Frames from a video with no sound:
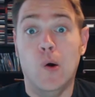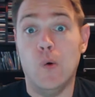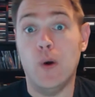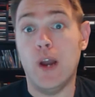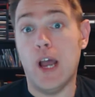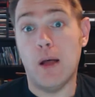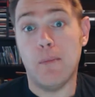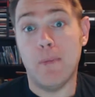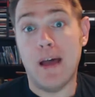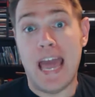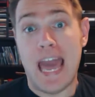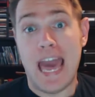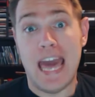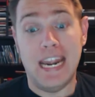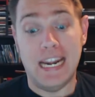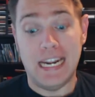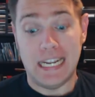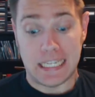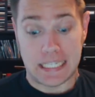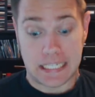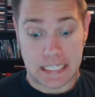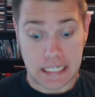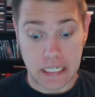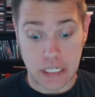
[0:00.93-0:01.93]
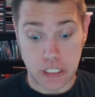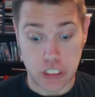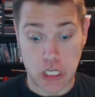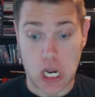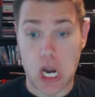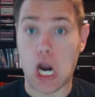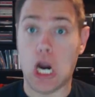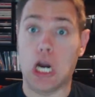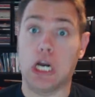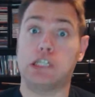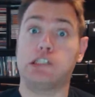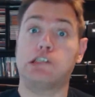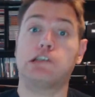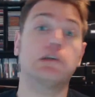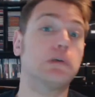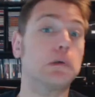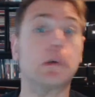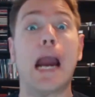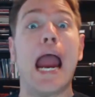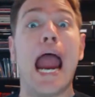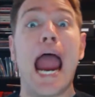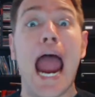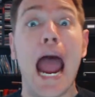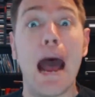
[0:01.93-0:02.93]
Well, my editing skills are
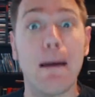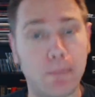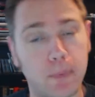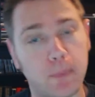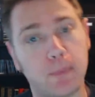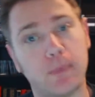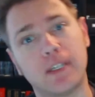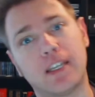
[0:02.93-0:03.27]
crap,